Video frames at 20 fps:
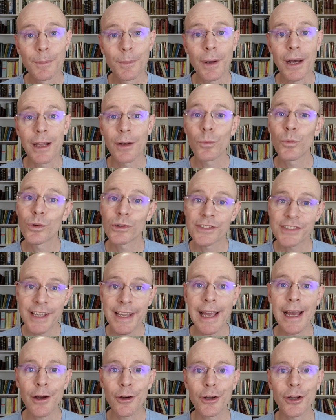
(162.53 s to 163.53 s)
But we'll
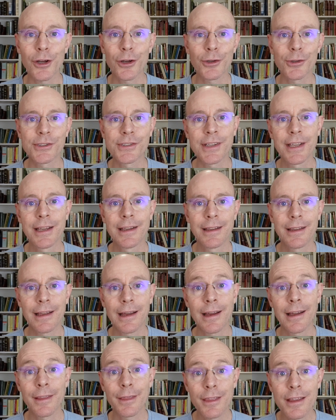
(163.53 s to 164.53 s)
see how it goes
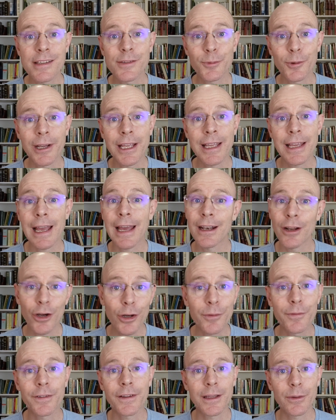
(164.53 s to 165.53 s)
this week, and
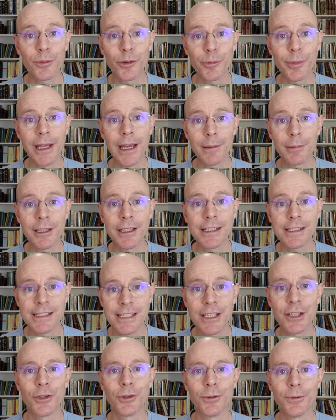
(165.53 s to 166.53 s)
hopefully we'll be able to
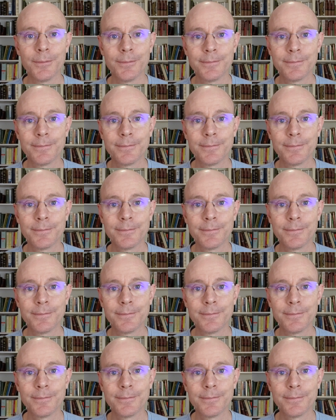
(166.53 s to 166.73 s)
continue.